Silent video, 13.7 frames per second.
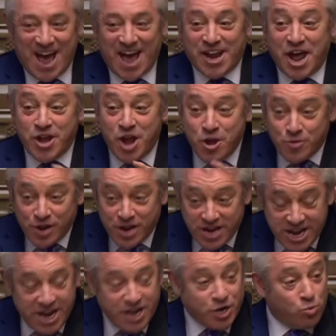And I know the
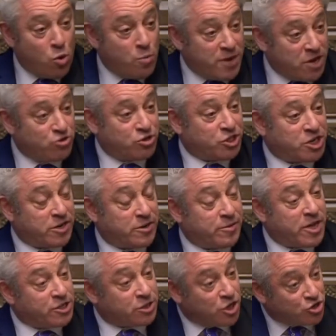Leader will be interested in
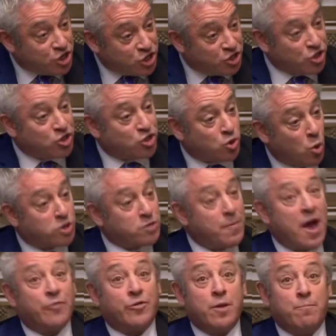this because she's just talked
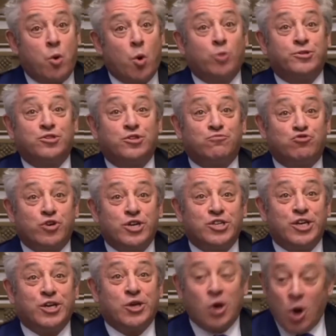about the importance of
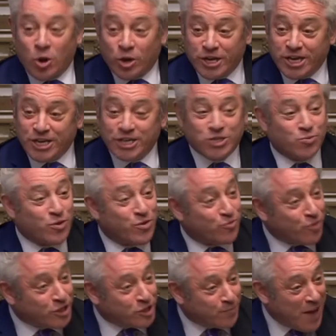treating colleagues with
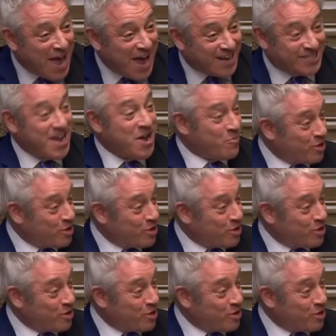respect,